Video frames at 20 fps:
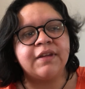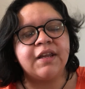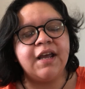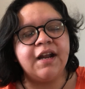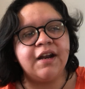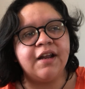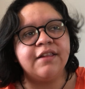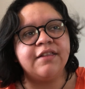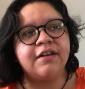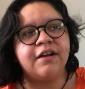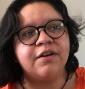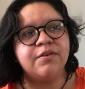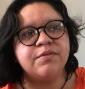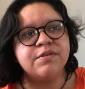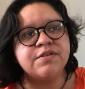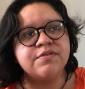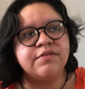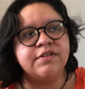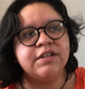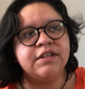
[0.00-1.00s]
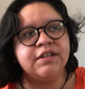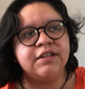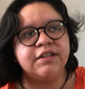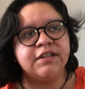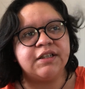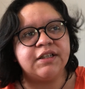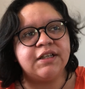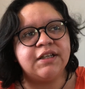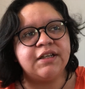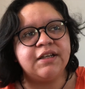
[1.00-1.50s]
and I thought it was really
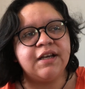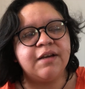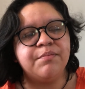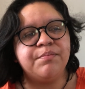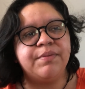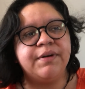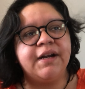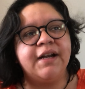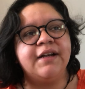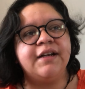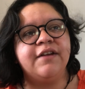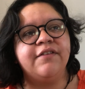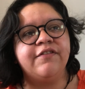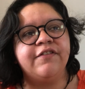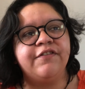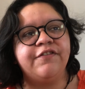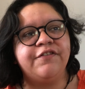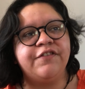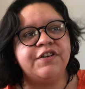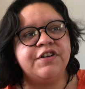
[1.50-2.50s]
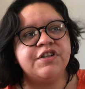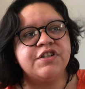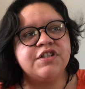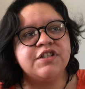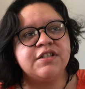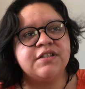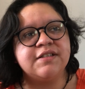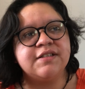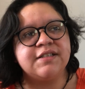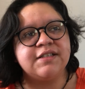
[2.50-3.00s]
good, but I never
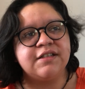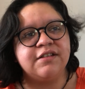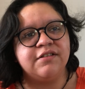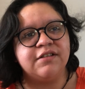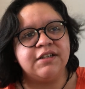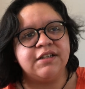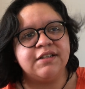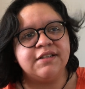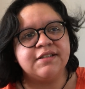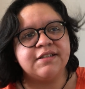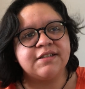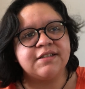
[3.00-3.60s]
finished the series.